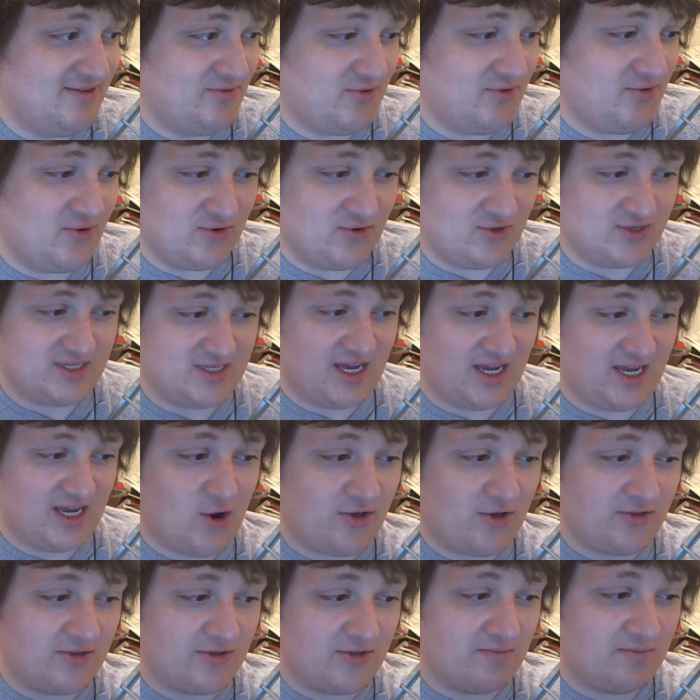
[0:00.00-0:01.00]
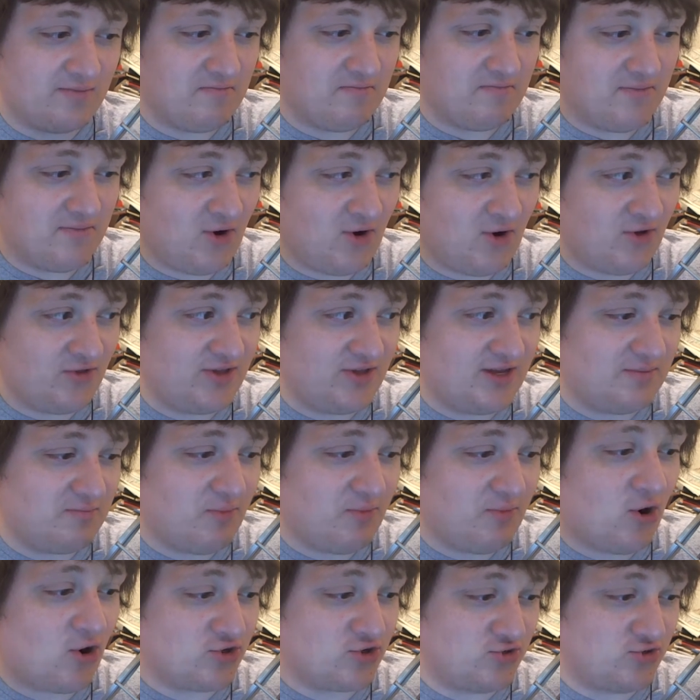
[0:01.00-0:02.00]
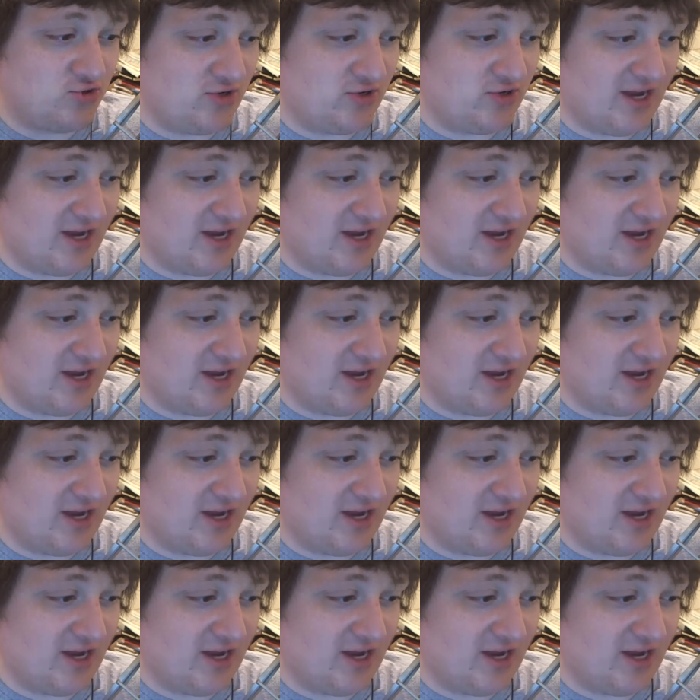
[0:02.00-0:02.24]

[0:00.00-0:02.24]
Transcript: If you just take all the partial